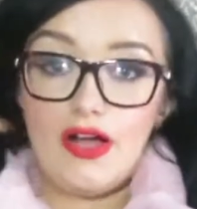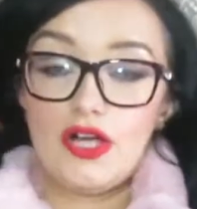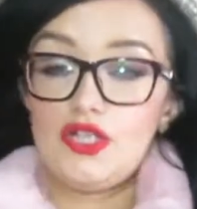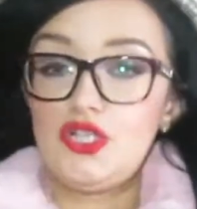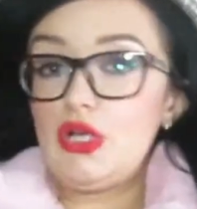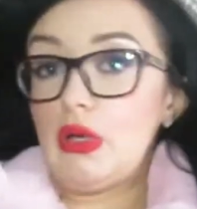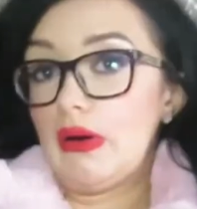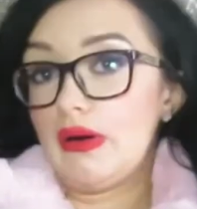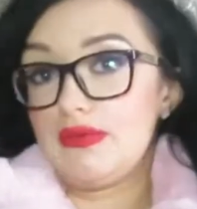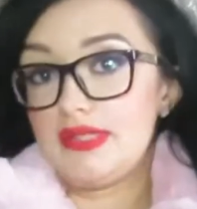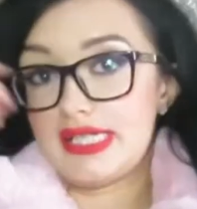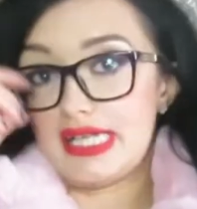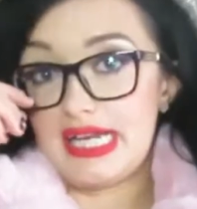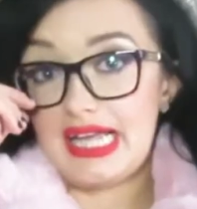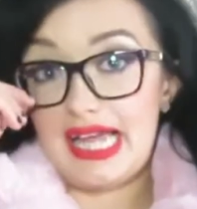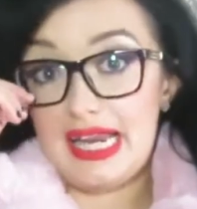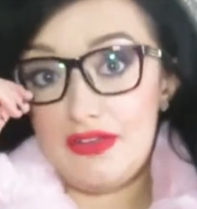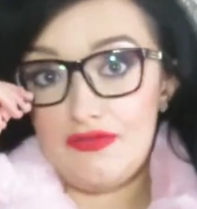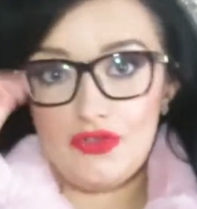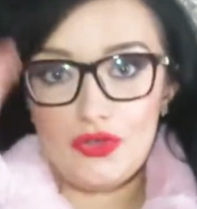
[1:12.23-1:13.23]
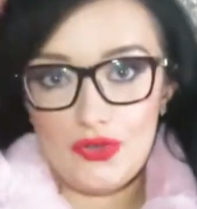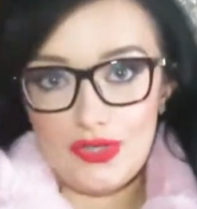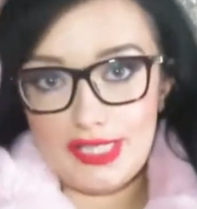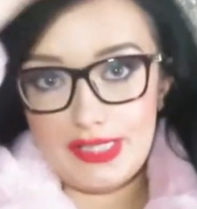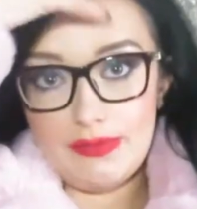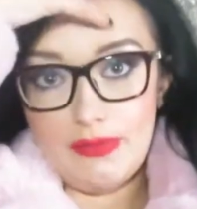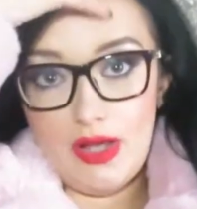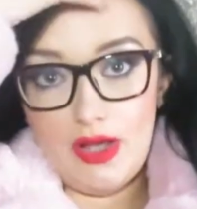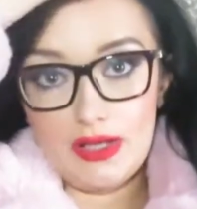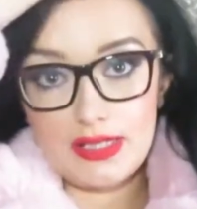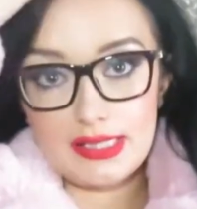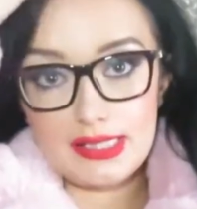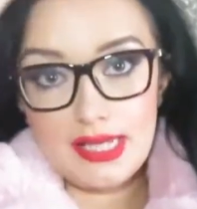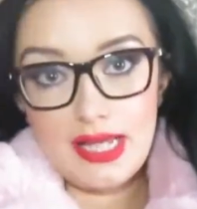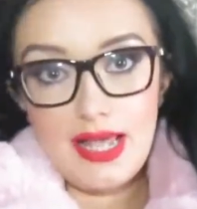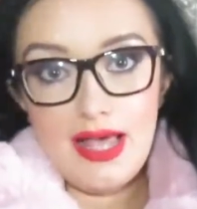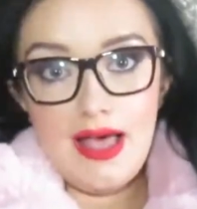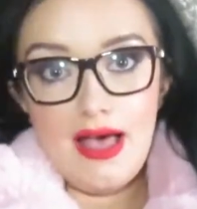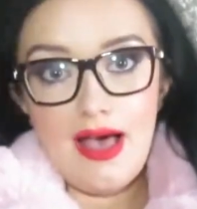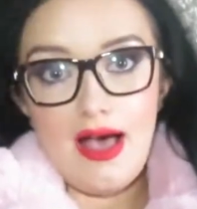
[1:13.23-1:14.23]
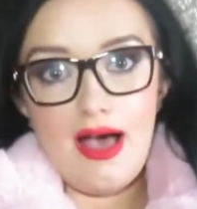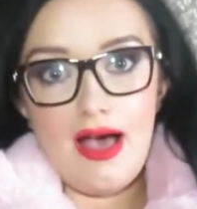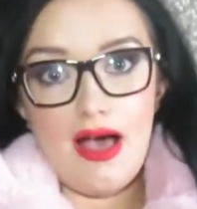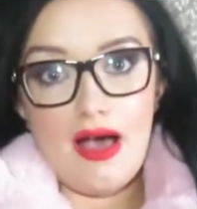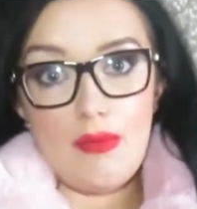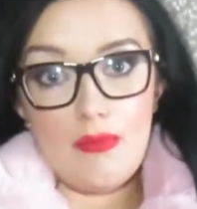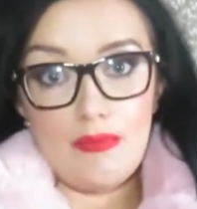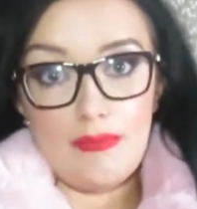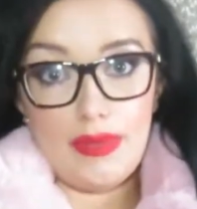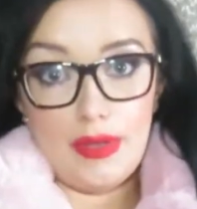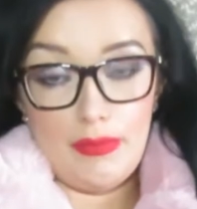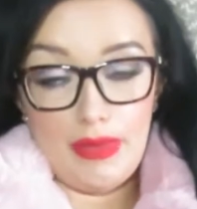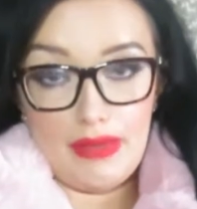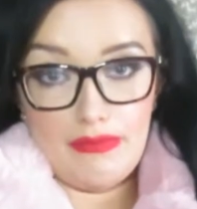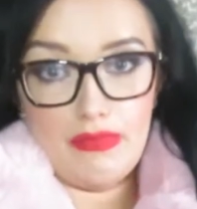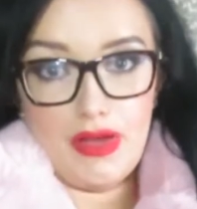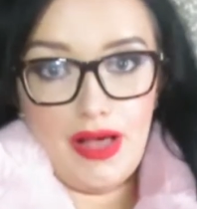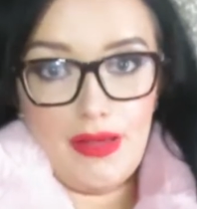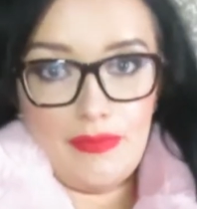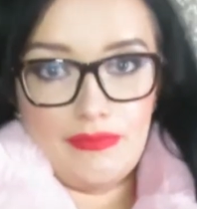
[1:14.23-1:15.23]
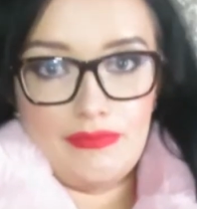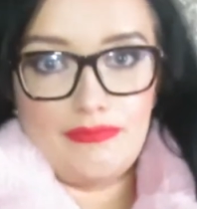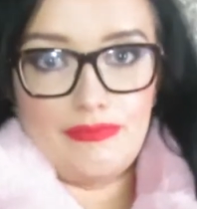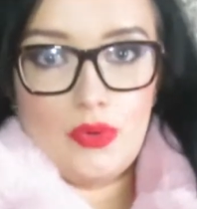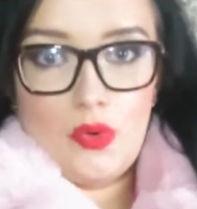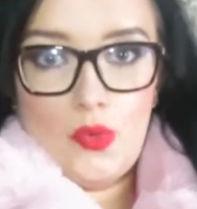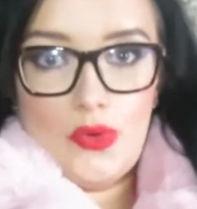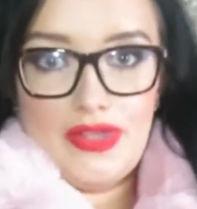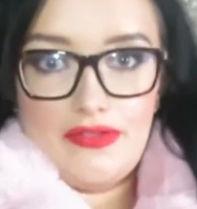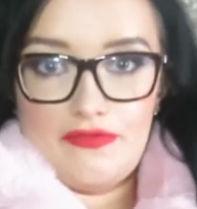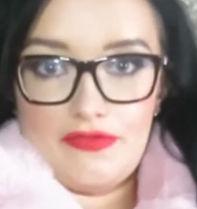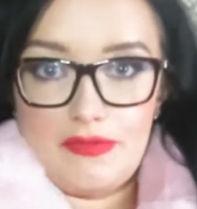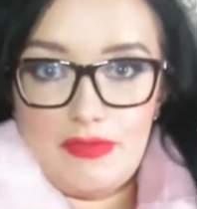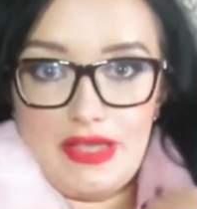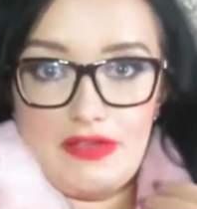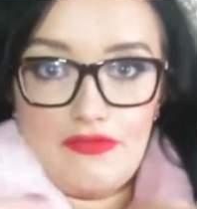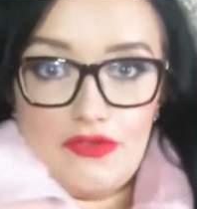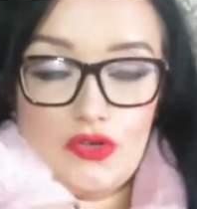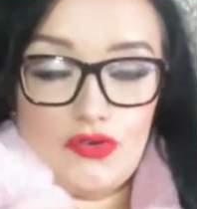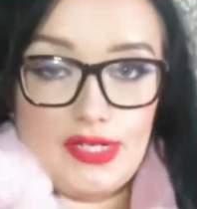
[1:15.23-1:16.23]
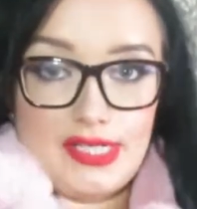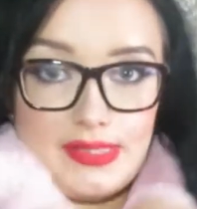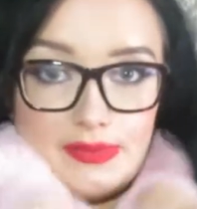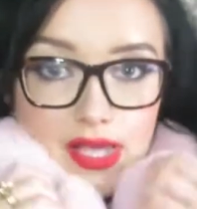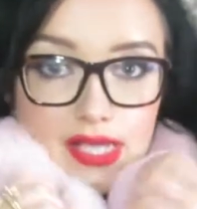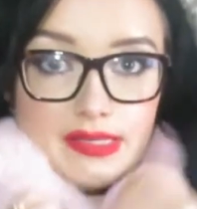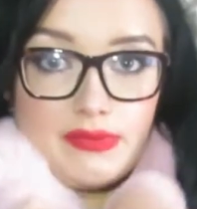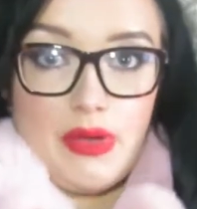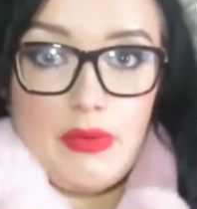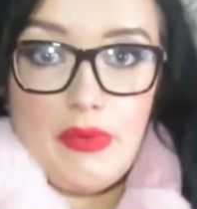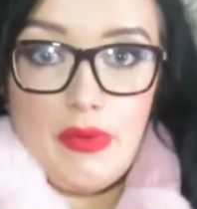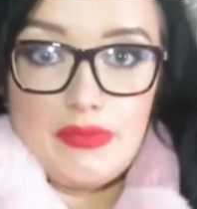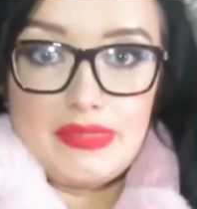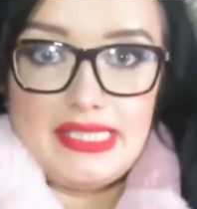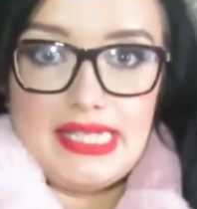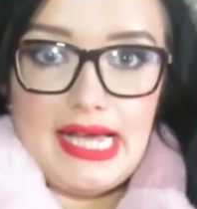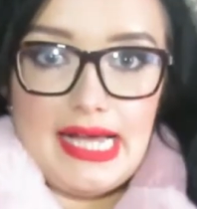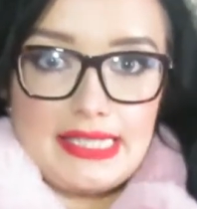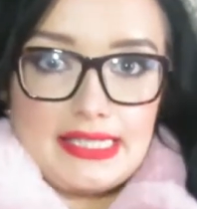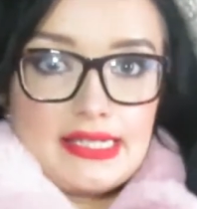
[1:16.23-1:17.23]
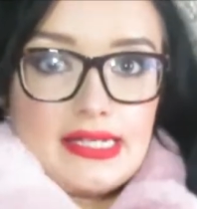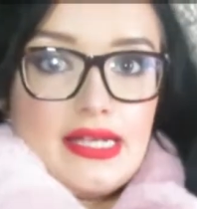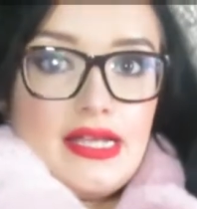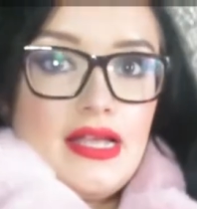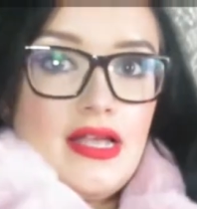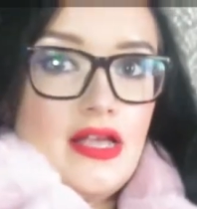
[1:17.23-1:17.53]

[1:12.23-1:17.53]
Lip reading: I knew I was going to get it for Christmas, but my mum bought it for me for Christmas, my mum and dad.